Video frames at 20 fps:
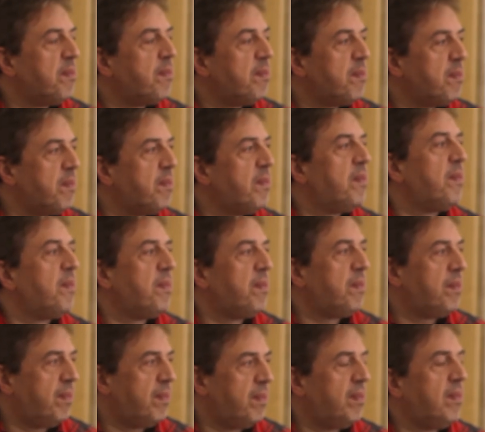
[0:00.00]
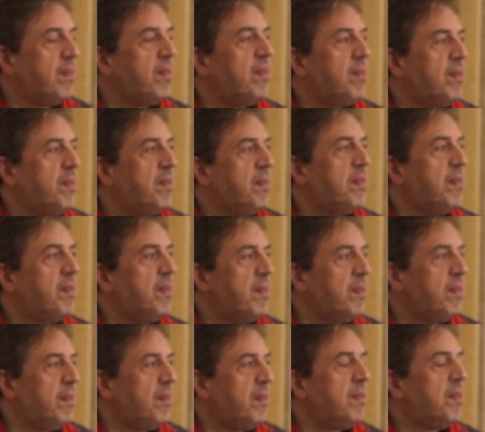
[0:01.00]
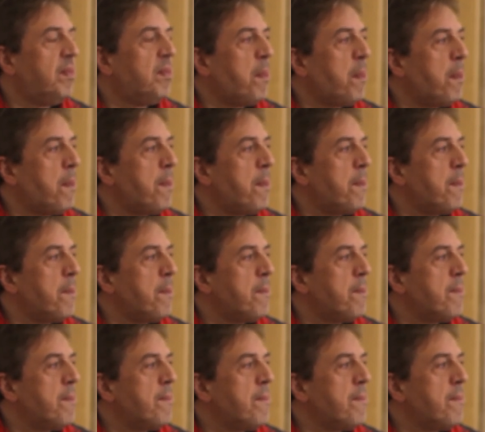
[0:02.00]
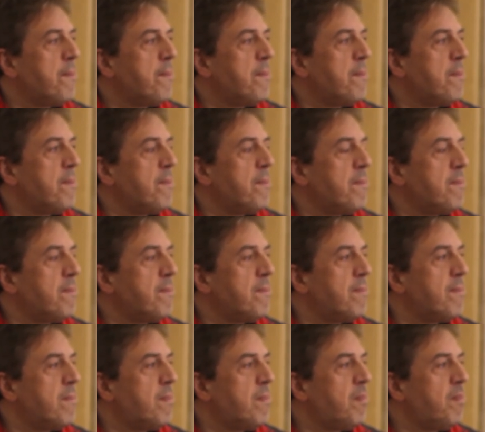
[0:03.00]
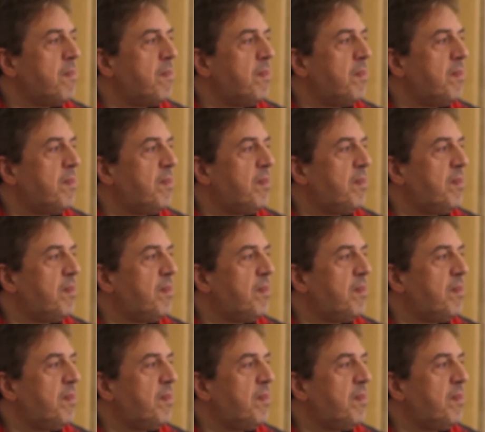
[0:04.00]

(silent)